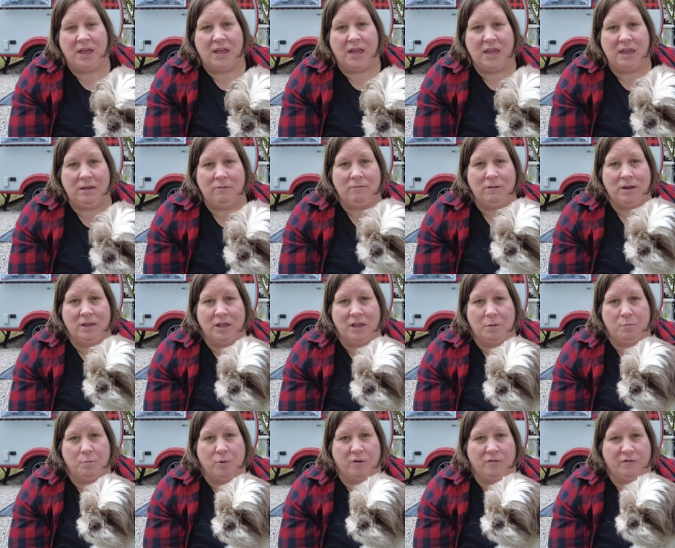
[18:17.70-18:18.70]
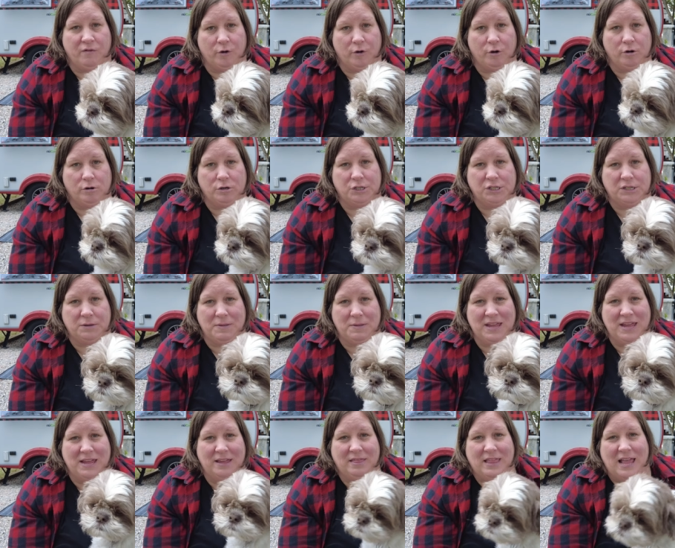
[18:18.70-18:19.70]
He really prefers to be
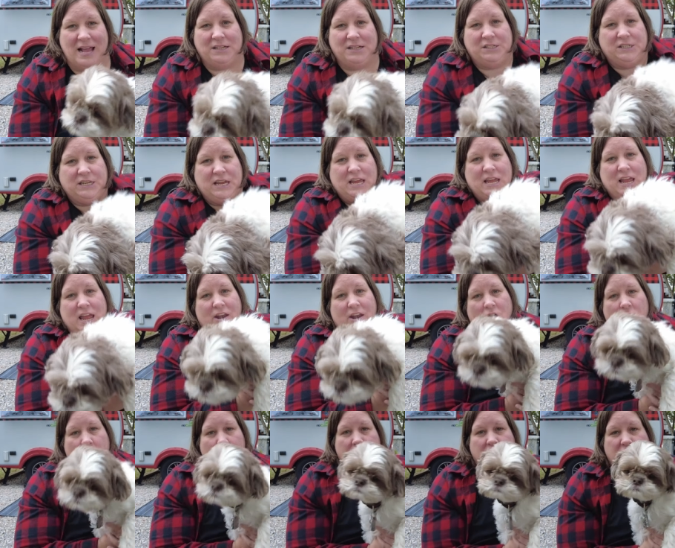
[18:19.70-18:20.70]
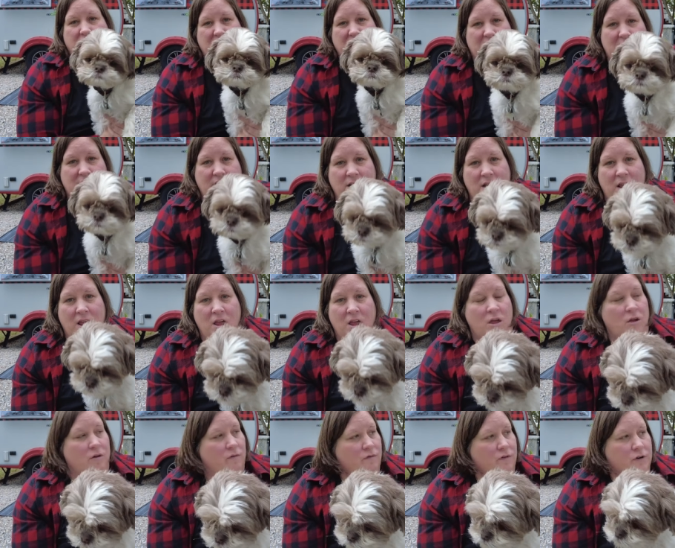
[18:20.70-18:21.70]
in that seat and harnessed in
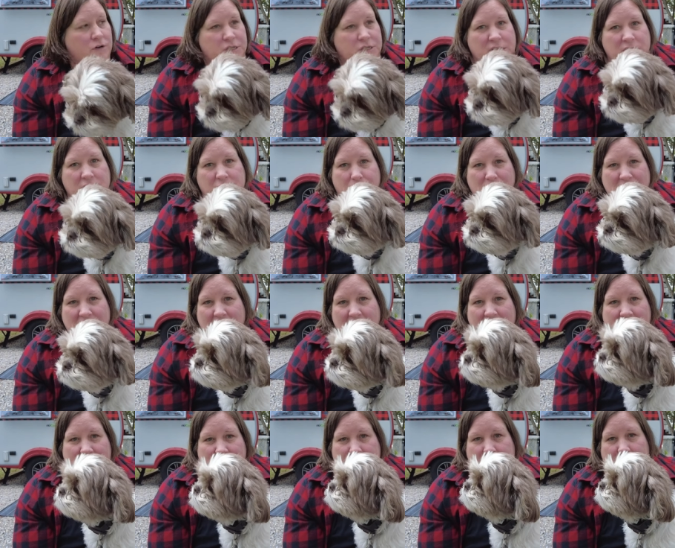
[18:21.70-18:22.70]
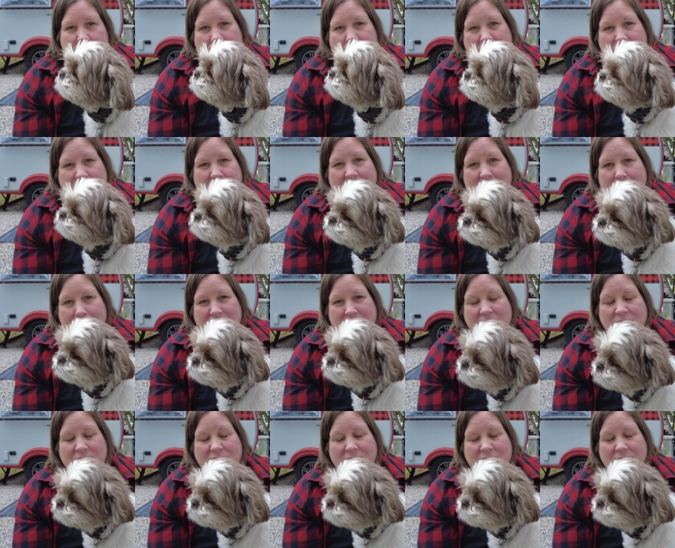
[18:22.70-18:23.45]
versus being on someone's lap.